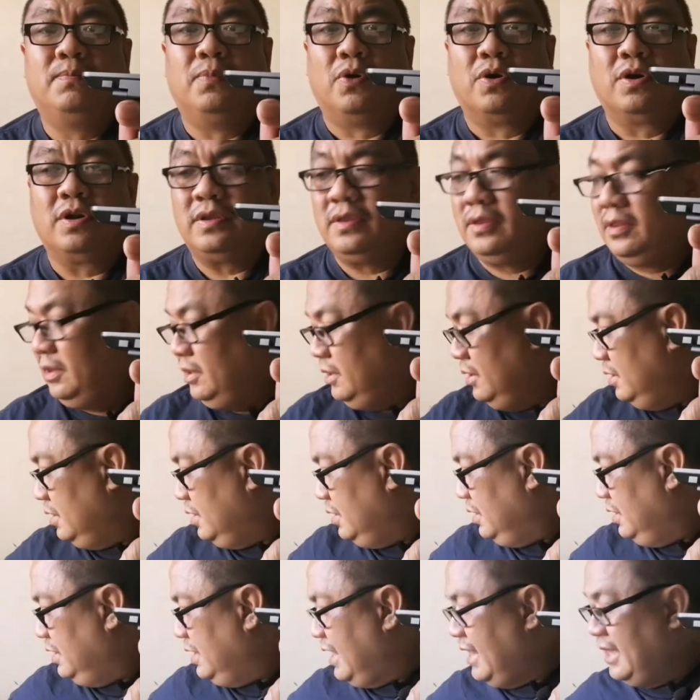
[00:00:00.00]
port
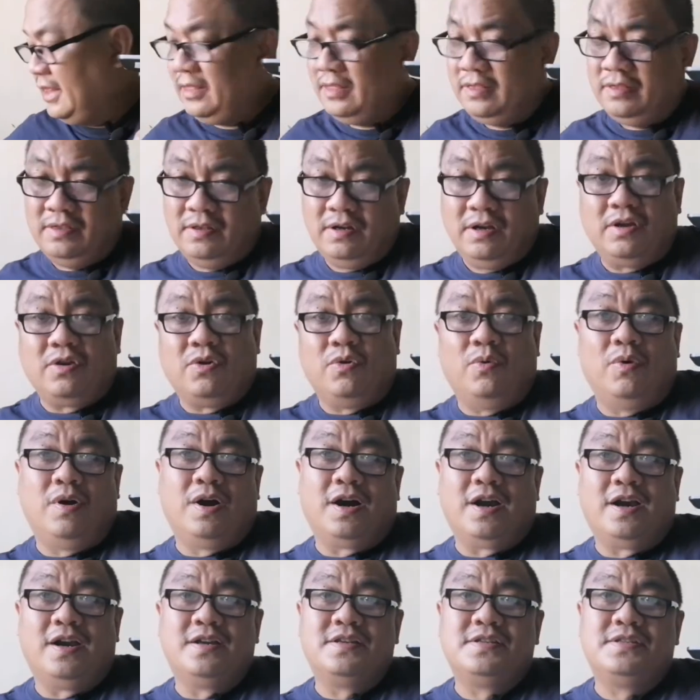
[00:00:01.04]
that
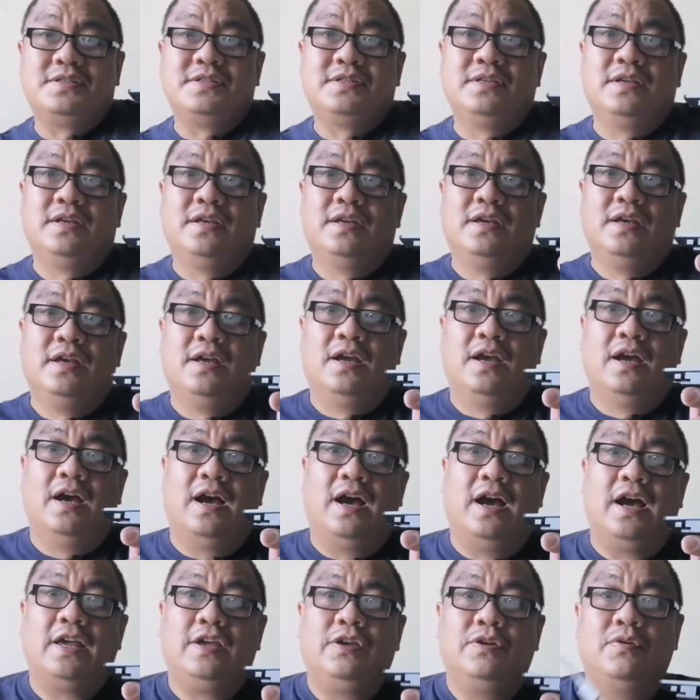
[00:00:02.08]
requires
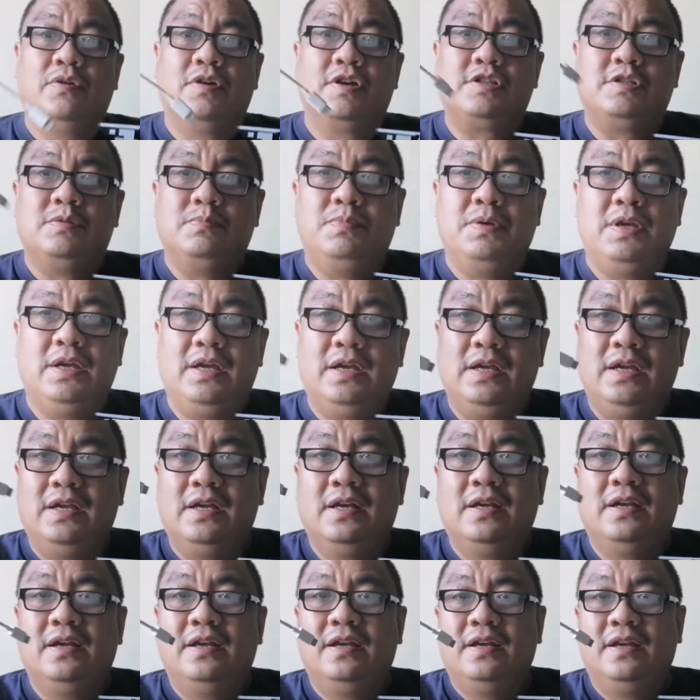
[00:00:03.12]
a USB
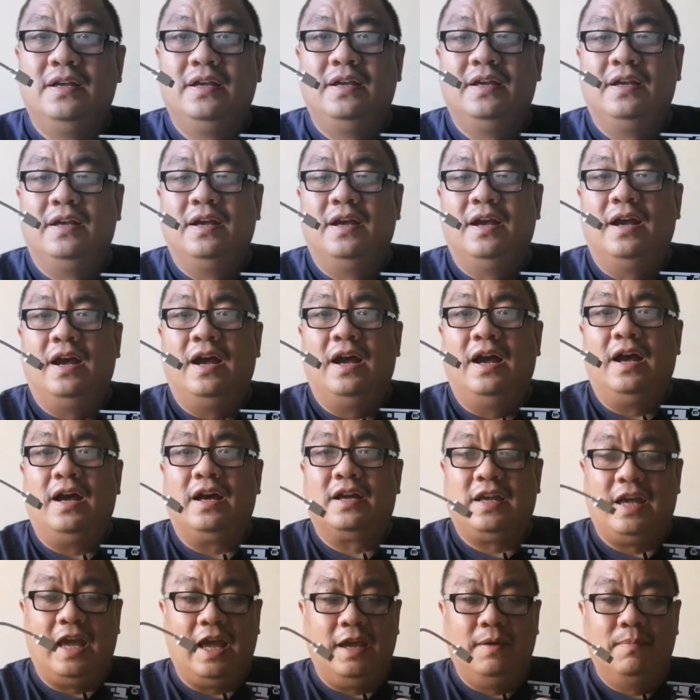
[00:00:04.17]

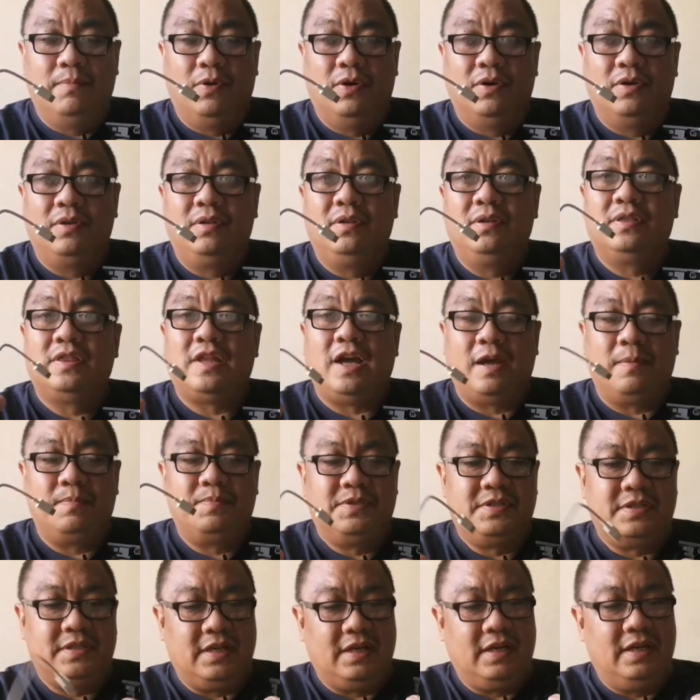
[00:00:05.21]
cable
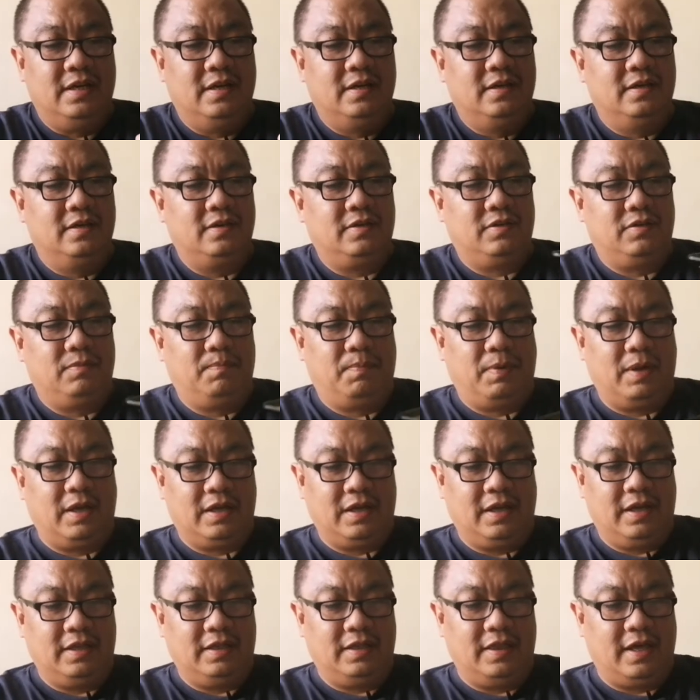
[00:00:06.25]
Type-C. You
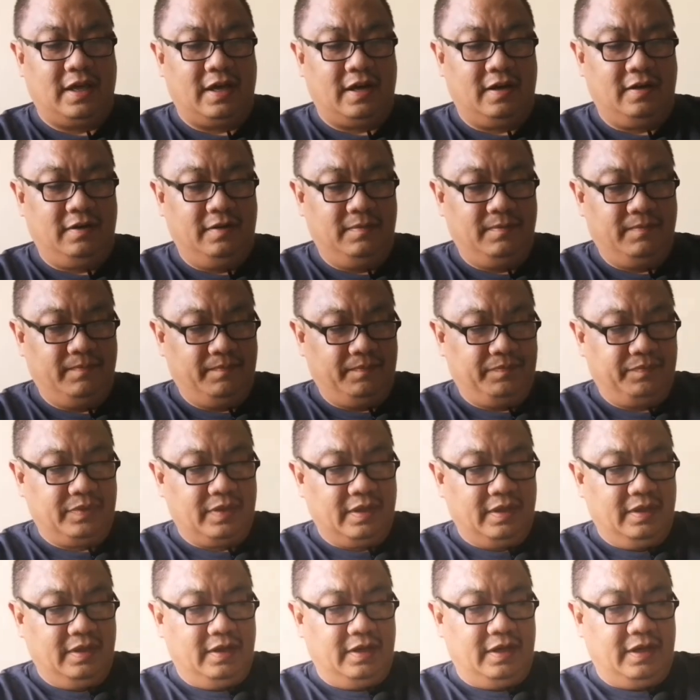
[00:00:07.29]
plug in there.
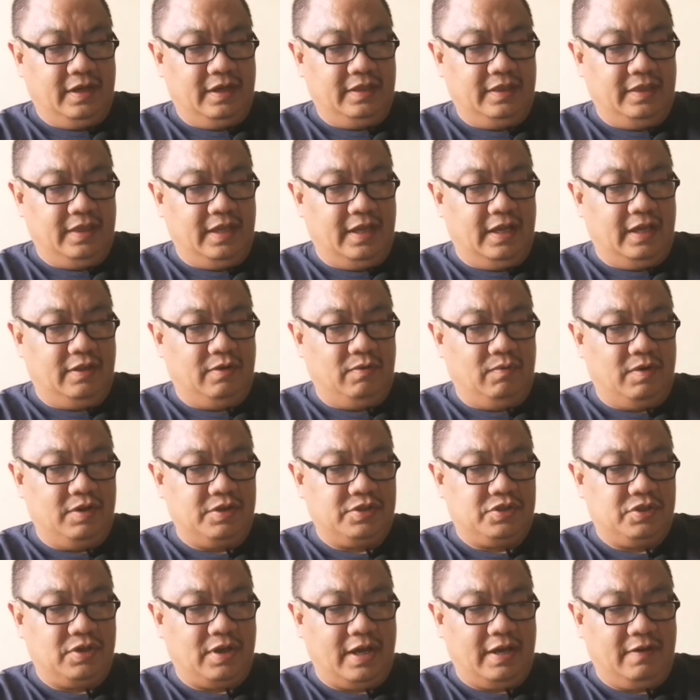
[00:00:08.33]
And then
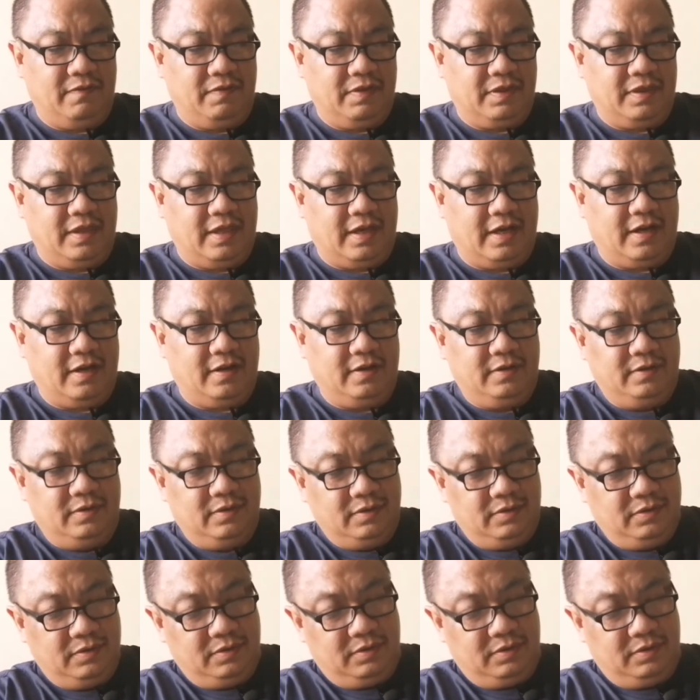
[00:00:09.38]
once you have it there,